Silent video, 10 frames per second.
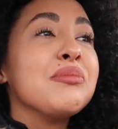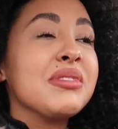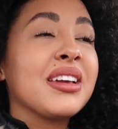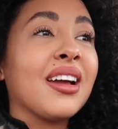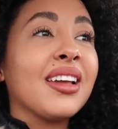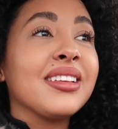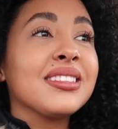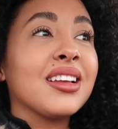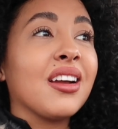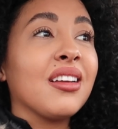
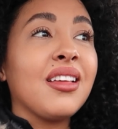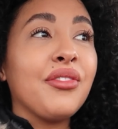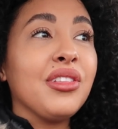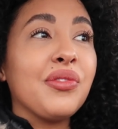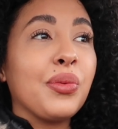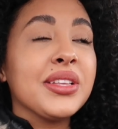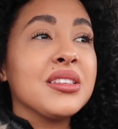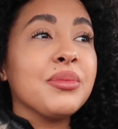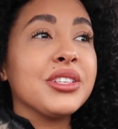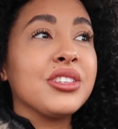because her level of
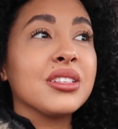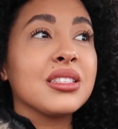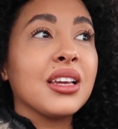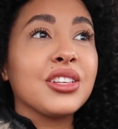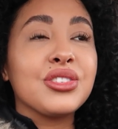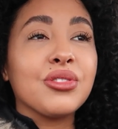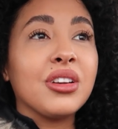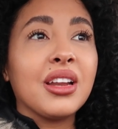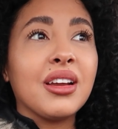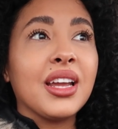wisdom is just
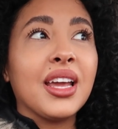extraordinary,